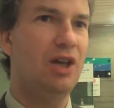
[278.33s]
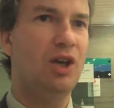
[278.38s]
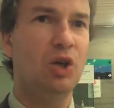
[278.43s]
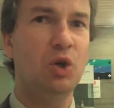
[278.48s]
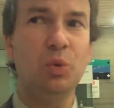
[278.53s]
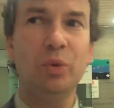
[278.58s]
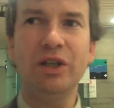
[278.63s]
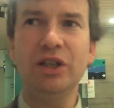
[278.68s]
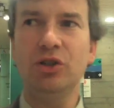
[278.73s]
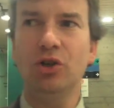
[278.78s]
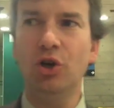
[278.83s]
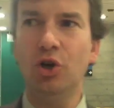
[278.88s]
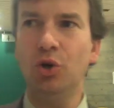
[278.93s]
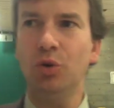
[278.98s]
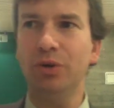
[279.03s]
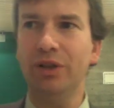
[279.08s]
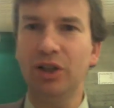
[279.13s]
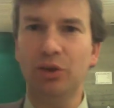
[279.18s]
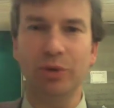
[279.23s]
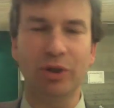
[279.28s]
We
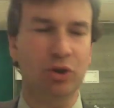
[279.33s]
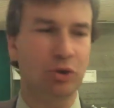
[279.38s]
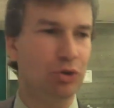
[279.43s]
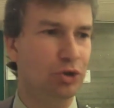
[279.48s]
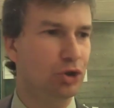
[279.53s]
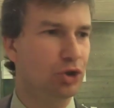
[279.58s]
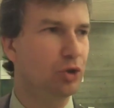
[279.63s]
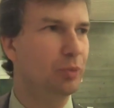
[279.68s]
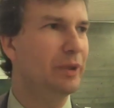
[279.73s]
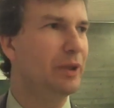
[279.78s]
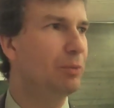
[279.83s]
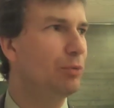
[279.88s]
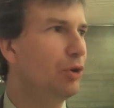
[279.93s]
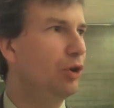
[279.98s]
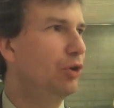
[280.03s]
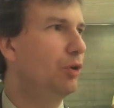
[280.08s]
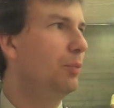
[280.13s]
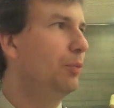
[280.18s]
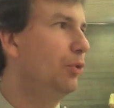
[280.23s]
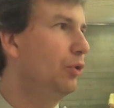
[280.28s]
know that we're consuming
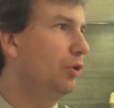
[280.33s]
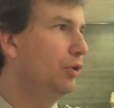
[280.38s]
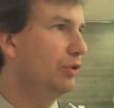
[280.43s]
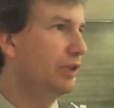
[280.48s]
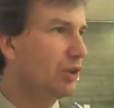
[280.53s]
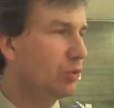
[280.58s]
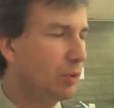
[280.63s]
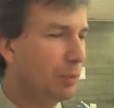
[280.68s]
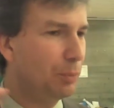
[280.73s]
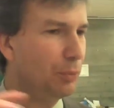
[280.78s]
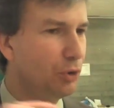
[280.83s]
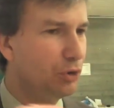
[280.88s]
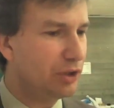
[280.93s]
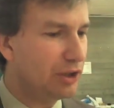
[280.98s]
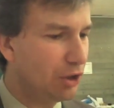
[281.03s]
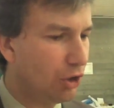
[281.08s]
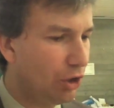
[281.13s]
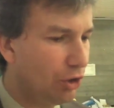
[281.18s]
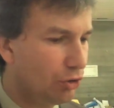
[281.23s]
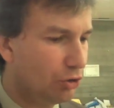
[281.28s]
more and more, that we're
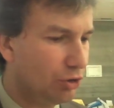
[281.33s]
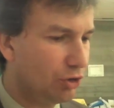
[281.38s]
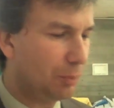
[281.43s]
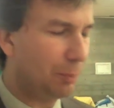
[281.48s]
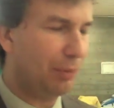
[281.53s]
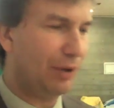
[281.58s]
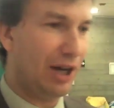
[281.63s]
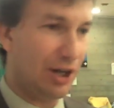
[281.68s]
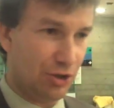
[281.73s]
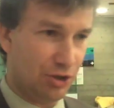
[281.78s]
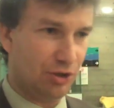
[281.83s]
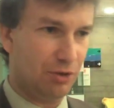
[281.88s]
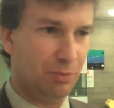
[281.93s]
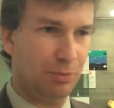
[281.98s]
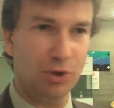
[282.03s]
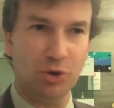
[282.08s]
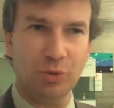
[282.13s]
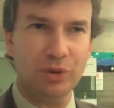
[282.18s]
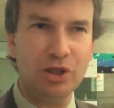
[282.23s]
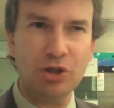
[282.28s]
putting Earth under pressure,
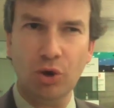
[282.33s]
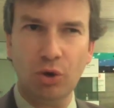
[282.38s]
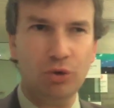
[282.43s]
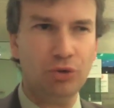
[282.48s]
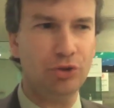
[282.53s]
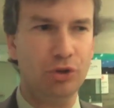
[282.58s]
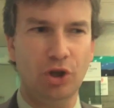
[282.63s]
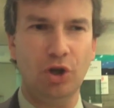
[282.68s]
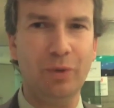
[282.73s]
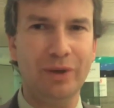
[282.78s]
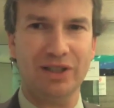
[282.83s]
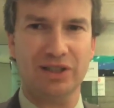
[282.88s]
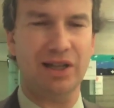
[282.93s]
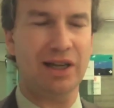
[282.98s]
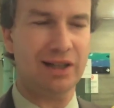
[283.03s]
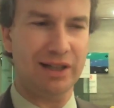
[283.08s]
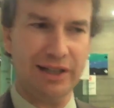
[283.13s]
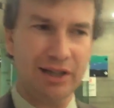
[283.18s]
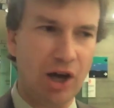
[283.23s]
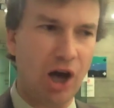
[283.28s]
but we don't know
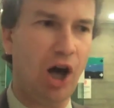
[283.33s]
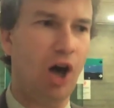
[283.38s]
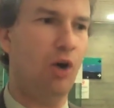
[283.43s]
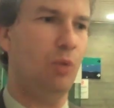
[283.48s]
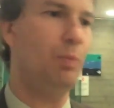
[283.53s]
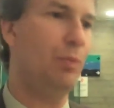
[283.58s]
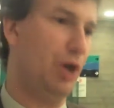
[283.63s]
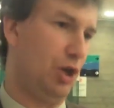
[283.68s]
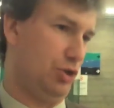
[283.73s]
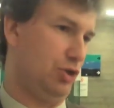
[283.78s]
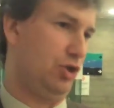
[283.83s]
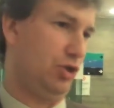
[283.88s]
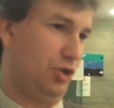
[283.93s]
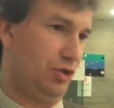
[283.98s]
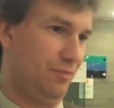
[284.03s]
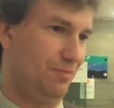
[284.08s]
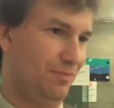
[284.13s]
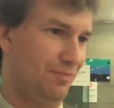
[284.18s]
exactly how much.